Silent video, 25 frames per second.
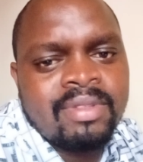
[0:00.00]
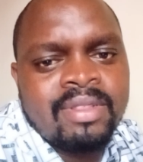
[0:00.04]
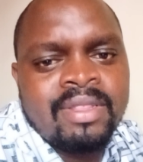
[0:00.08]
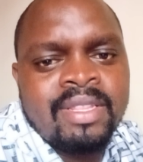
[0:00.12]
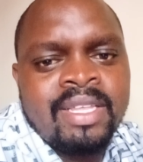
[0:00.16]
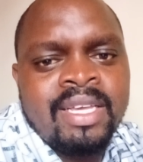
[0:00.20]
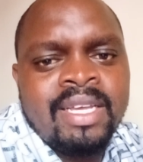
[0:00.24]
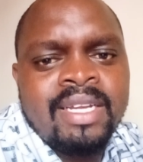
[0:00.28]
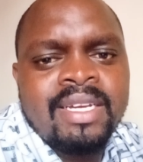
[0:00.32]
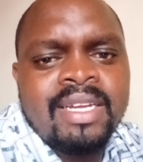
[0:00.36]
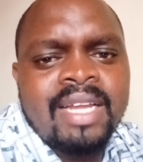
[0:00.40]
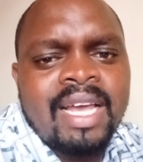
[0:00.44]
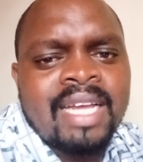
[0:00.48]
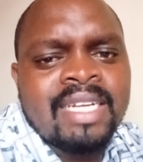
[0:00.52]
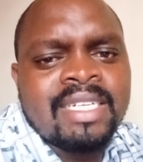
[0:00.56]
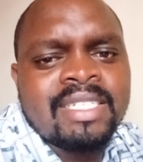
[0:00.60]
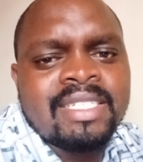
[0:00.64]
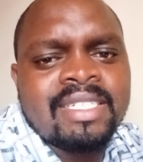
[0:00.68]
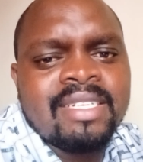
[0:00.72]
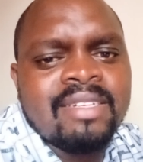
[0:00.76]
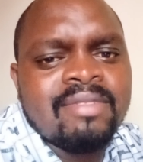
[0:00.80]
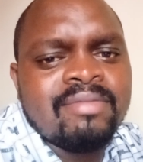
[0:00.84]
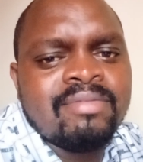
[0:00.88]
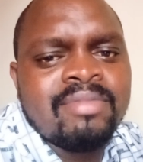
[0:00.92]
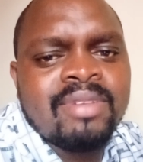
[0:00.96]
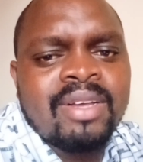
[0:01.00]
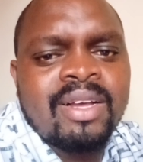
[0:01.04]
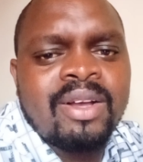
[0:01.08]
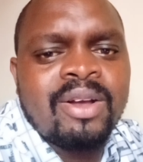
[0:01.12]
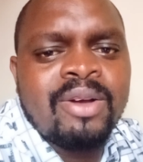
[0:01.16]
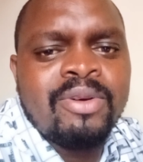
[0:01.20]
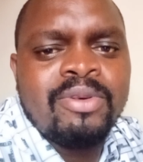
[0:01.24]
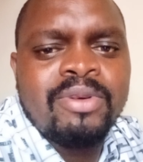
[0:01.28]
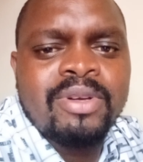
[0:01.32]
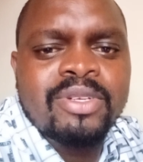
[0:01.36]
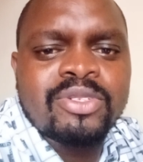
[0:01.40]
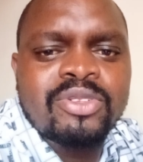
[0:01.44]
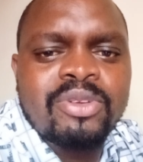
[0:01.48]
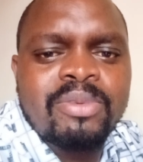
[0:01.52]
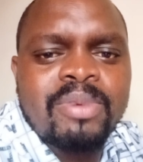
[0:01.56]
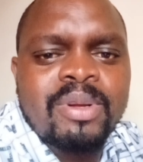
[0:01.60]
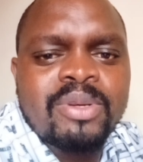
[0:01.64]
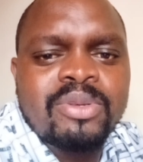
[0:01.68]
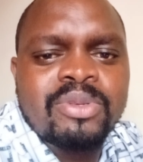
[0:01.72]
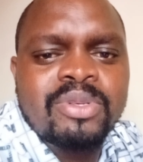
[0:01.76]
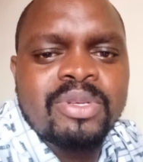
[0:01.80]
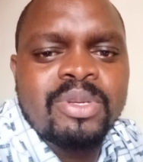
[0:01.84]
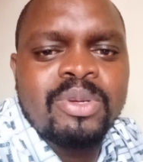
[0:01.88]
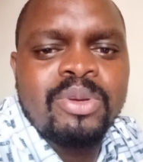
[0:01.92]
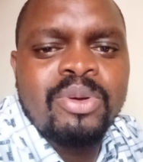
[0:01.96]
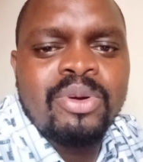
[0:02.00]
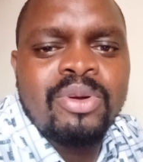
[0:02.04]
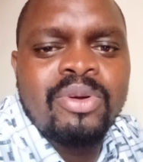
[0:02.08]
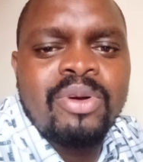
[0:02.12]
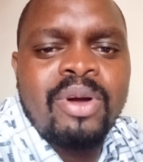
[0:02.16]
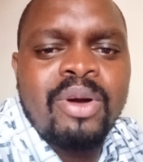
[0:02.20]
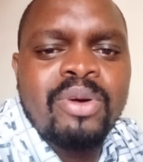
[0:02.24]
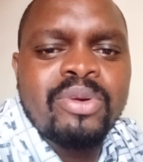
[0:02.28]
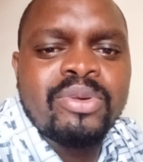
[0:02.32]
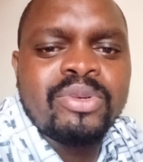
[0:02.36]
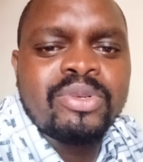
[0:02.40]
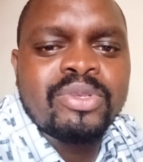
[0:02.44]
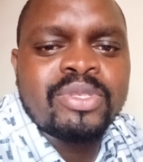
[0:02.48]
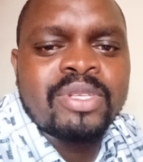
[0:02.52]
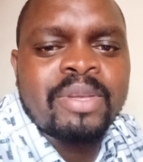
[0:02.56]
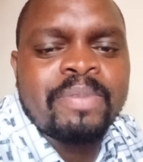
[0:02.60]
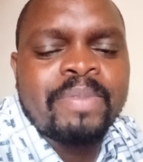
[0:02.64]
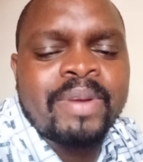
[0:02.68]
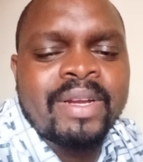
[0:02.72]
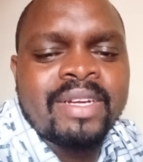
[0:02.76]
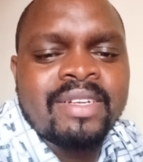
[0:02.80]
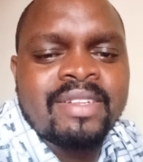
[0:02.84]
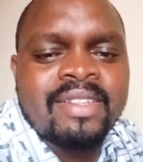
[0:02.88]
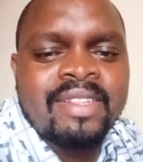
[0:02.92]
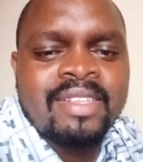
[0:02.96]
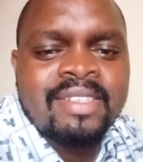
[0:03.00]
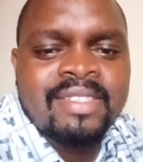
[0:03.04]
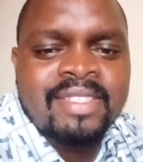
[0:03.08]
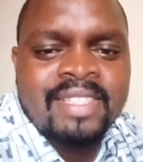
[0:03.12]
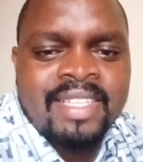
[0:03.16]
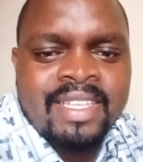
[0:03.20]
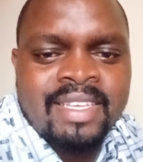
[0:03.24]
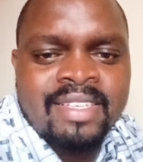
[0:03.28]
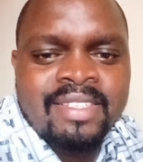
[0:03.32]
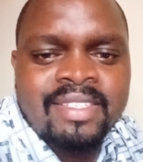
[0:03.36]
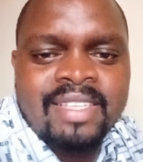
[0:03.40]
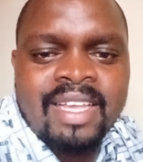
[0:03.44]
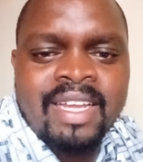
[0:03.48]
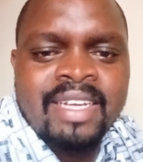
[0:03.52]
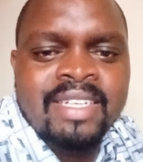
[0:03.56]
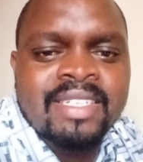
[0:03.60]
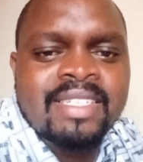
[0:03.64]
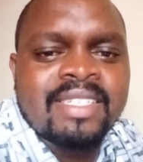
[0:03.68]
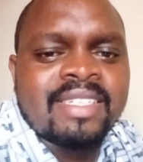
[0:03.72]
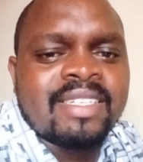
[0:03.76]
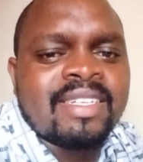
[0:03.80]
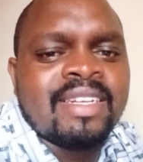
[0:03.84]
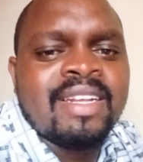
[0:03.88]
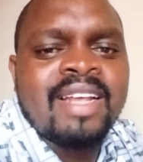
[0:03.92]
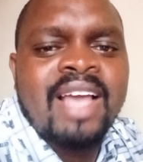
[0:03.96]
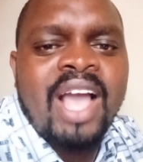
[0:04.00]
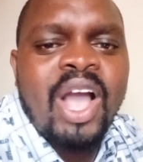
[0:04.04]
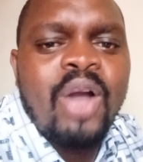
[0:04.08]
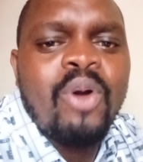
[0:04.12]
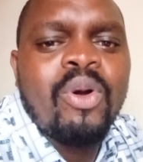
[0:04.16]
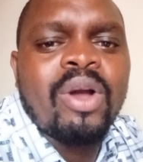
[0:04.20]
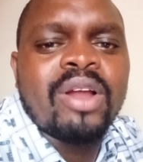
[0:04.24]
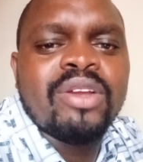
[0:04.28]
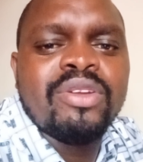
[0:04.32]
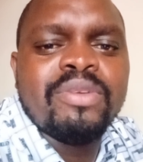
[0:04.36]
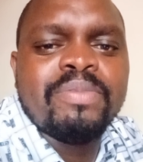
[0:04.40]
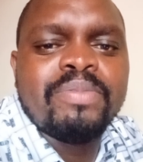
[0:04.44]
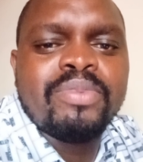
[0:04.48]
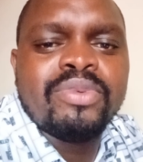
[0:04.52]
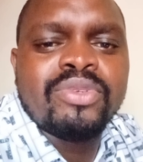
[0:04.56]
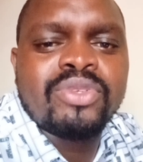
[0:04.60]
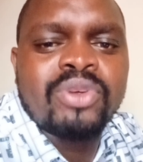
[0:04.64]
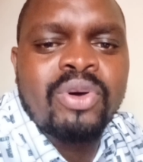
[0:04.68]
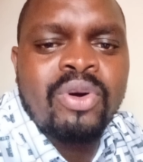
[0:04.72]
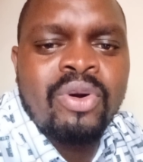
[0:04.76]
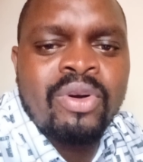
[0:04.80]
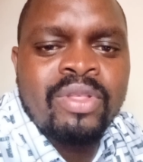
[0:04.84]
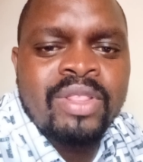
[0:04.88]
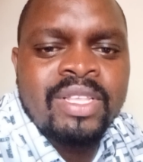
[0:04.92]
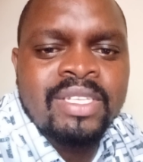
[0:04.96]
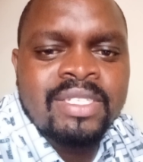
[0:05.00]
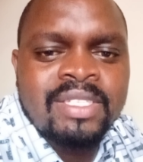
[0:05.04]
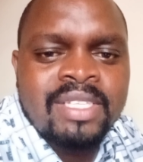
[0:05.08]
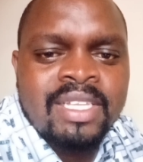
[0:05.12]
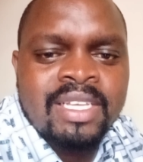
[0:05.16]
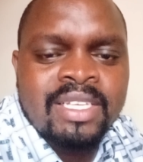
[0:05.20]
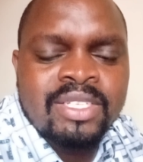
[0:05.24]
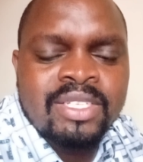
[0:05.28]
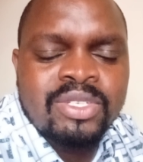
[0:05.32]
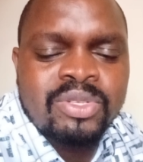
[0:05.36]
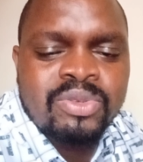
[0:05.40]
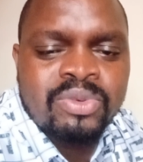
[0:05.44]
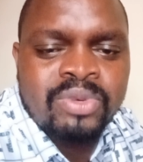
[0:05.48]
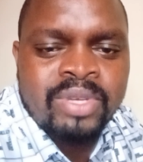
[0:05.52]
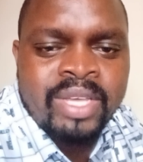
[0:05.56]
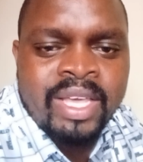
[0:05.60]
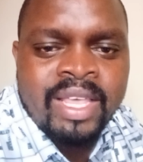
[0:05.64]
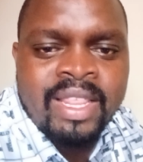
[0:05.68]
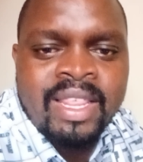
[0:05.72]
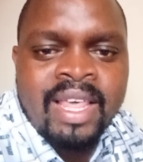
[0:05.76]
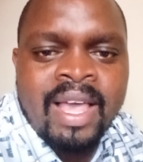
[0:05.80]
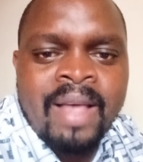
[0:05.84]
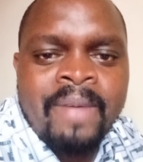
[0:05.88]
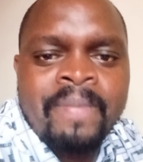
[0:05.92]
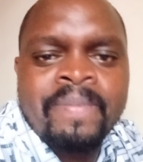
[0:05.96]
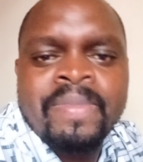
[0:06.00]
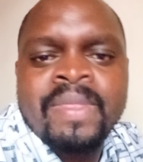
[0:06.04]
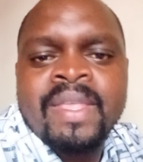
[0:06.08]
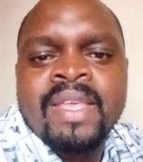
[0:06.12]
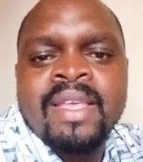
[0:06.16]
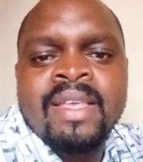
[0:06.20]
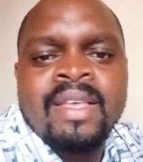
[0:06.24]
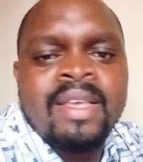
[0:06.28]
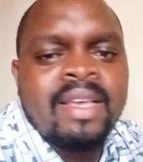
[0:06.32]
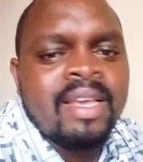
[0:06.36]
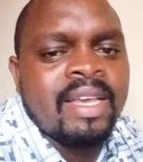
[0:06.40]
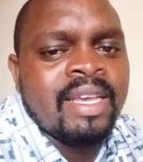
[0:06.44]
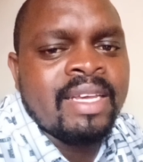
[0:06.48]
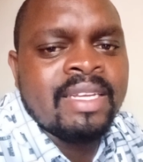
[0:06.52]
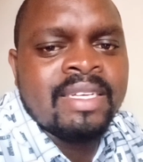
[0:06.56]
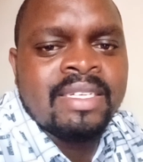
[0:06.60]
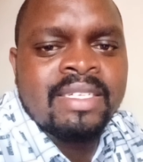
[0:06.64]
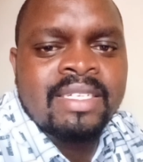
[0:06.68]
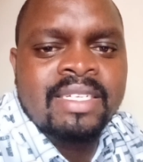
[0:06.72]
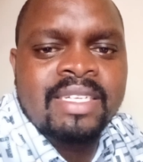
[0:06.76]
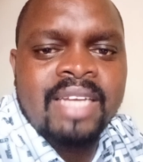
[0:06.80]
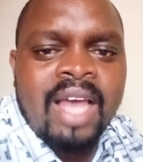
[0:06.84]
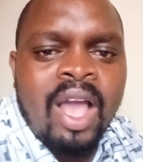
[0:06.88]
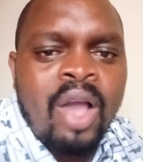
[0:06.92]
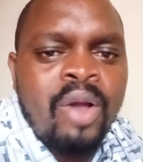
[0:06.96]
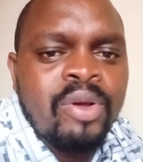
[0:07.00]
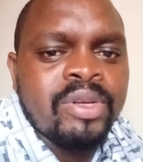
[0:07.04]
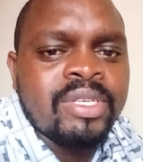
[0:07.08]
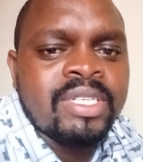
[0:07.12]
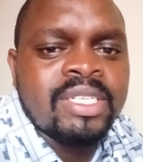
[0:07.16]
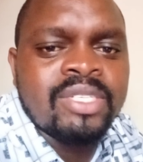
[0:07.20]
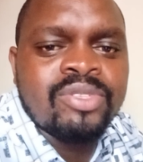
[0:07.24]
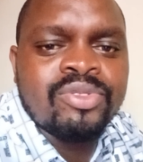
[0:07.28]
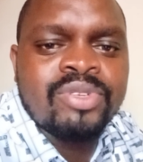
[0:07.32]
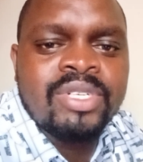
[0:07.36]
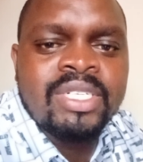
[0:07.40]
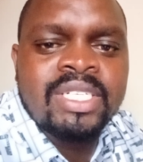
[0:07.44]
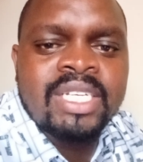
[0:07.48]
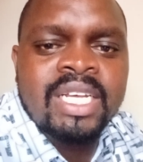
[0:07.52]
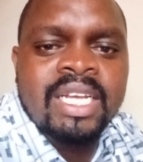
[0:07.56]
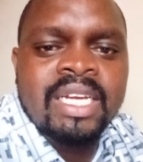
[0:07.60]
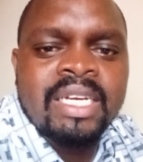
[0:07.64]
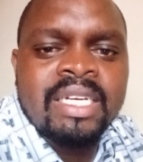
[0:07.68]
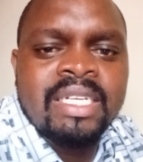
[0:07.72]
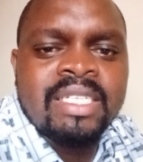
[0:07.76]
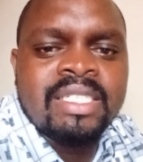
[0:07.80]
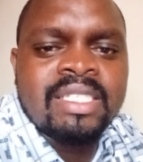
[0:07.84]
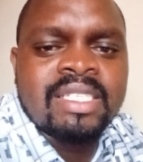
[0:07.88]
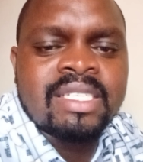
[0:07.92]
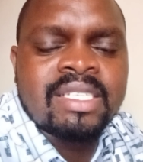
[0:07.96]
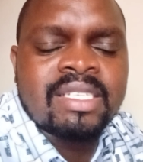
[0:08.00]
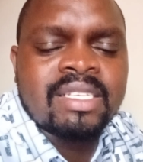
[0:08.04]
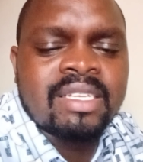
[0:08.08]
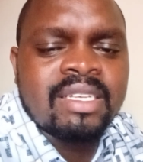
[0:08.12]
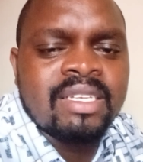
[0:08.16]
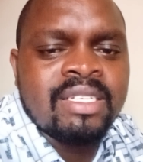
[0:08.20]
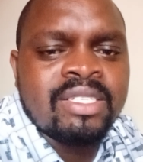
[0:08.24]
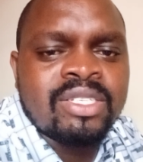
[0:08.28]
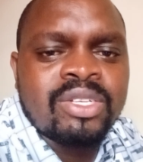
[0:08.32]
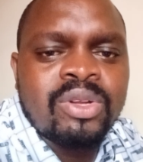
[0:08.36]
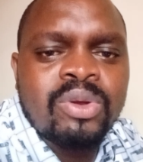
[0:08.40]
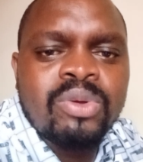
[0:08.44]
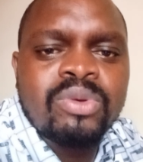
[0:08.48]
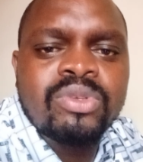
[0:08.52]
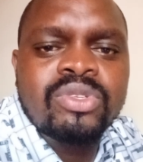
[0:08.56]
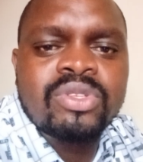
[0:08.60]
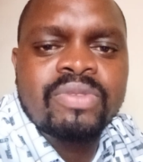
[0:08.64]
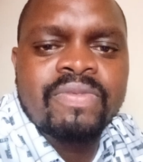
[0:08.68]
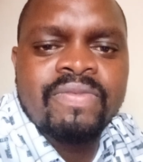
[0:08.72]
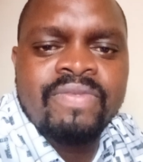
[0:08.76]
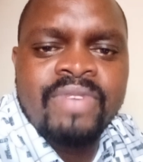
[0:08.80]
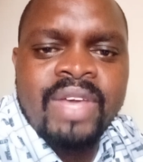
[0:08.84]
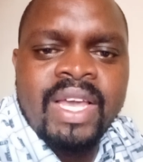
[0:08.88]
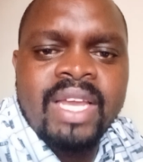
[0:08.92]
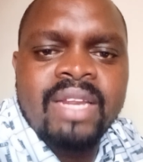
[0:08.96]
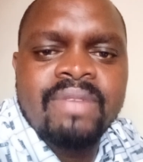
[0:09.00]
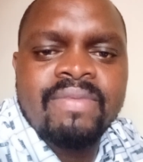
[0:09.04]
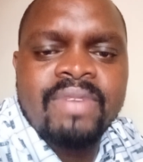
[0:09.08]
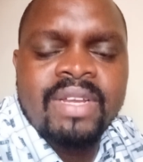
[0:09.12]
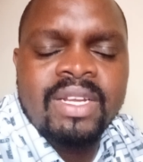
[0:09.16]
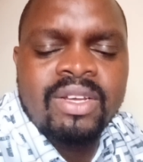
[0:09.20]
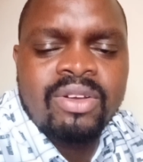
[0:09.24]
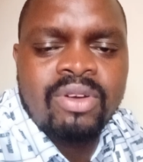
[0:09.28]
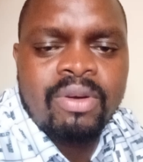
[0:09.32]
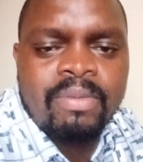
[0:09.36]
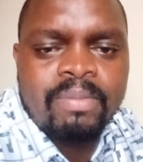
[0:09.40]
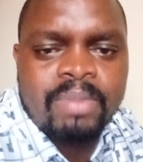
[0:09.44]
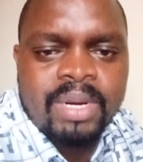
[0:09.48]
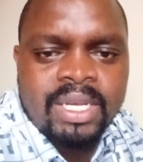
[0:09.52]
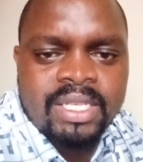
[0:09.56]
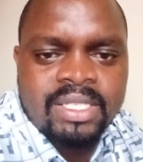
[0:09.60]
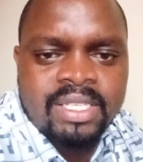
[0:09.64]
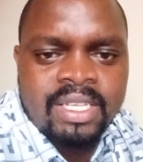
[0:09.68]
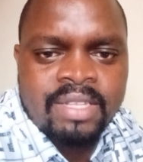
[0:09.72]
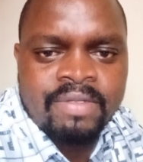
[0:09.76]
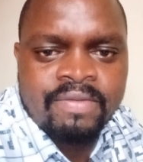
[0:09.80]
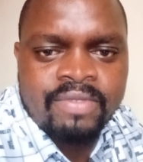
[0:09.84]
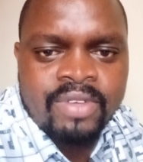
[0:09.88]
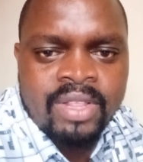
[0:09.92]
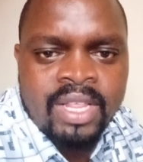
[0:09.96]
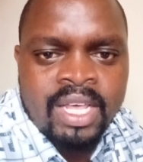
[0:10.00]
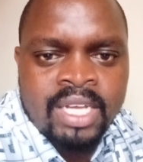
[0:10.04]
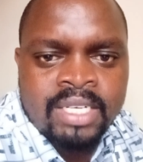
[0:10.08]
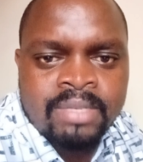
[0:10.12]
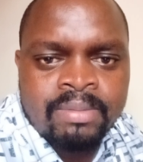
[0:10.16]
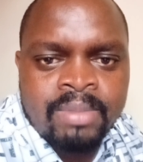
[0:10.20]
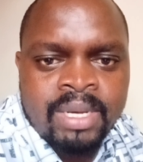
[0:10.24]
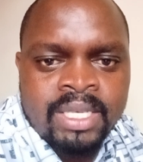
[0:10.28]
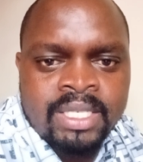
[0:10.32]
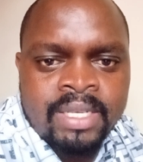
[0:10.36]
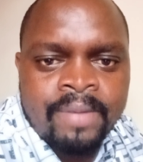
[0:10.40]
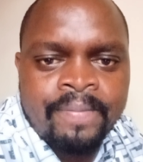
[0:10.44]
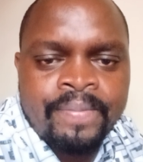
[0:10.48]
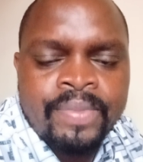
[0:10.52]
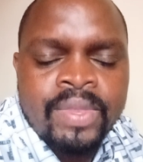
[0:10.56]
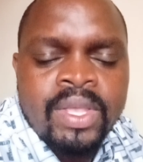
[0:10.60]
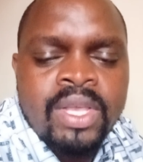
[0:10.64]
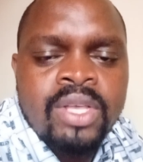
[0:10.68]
Then at ungesoma tu kidogo how to separate these things, and how can you put all these things together, and how it is written. It looks very, very complex for that matter.